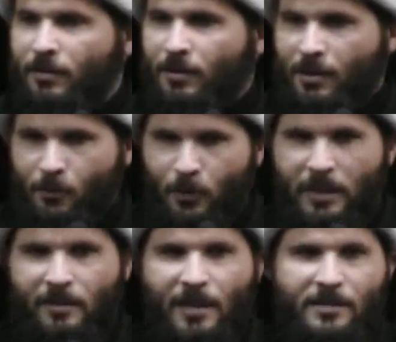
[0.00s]
You got to
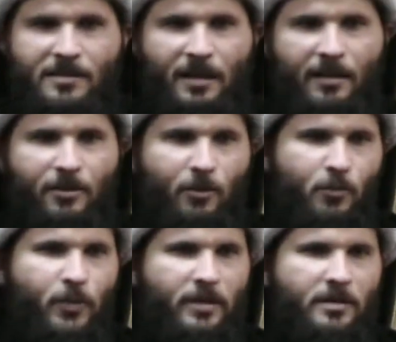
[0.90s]
read that sign. You
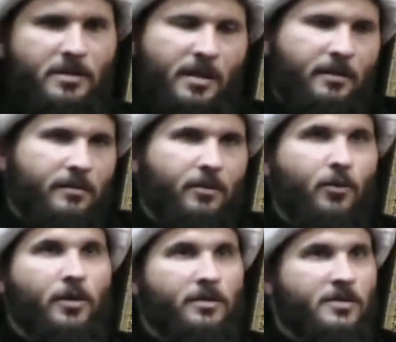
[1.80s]
don't read the sign, then
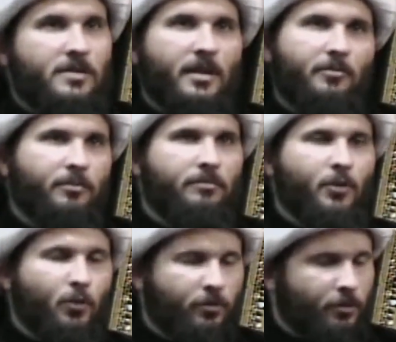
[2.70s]
okay, there's a sign,
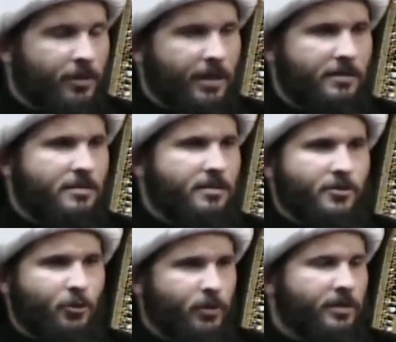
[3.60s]
beautiful, nice,
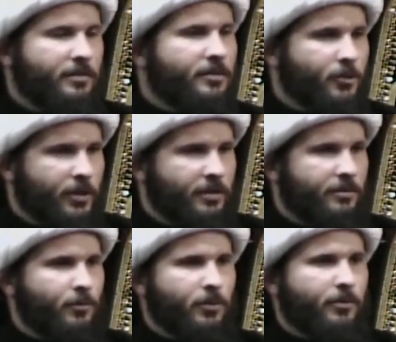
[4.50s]
it's green, great.
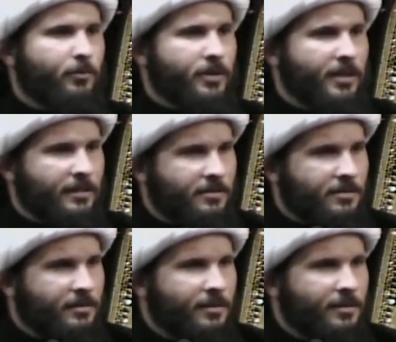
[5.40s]
What next?